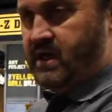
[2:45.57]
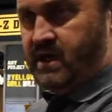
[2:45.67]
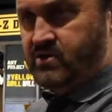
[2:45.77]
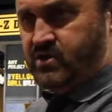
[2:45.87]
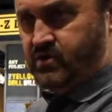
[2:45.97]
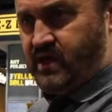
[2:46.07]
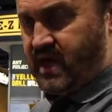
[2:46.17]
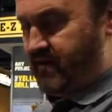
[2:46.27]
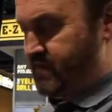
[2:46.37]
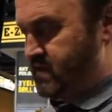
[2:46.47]
in 2
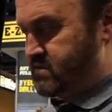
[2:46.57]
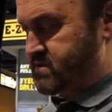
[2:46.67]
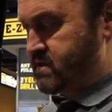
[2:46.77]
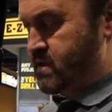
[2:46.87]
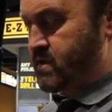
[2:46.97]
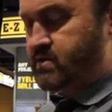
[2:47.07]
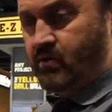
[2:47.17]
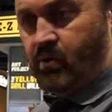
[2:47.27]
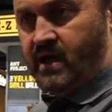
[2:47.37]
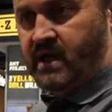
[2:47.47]
cavities to
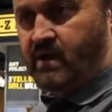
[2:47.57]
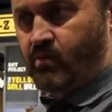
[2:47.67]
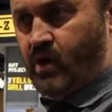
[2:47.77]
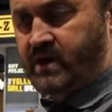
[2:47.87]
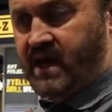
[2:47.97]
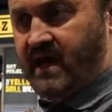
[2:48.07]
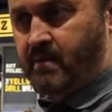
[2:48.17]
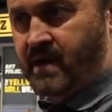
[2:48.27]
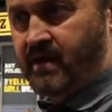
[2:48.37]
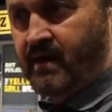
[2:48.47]
running in 1
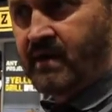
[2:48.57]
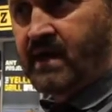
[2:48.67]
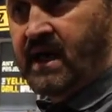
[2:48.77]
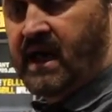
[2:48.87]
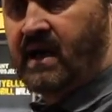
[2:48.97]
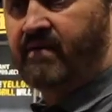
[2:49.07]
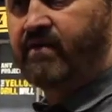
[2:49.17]
cavity. And if